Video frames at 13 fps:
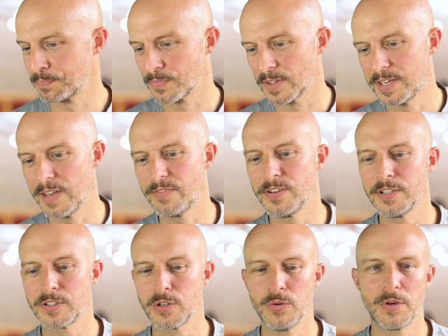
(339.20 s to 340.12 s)
given the
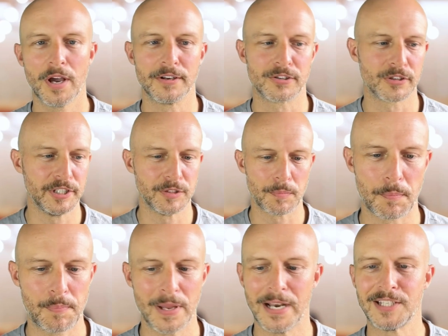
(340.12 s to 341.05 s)
two countries'
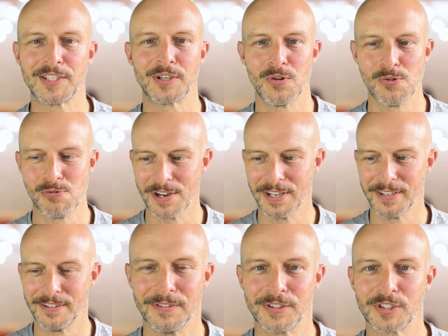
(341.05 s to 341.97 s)
political
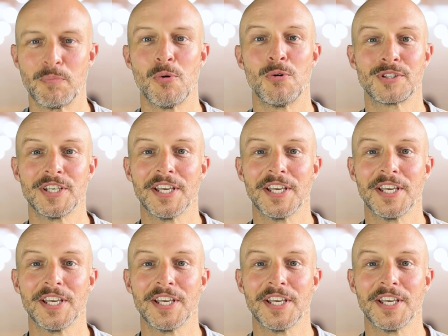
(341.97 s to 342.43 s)
and sporting